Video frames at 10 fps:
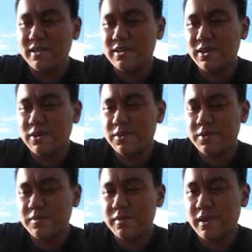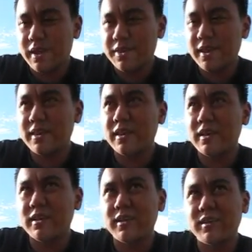and so I think
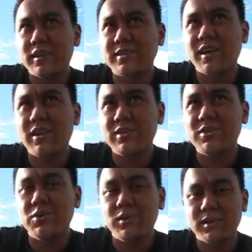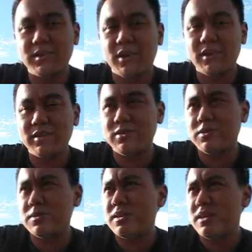the the solitude is starting
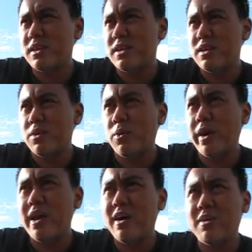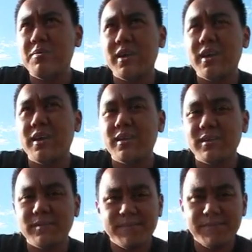to weigh on me, and
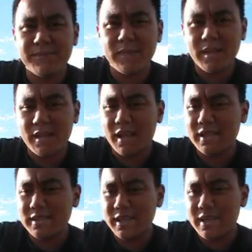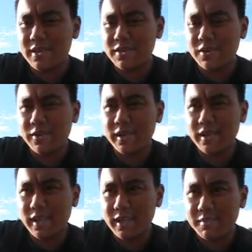I decided, you know
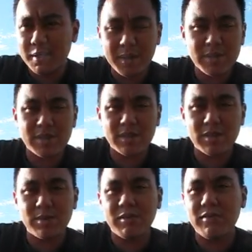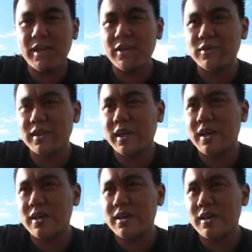what, I need maybe I should start doing videos
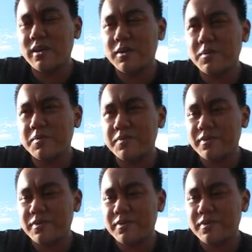again. Um,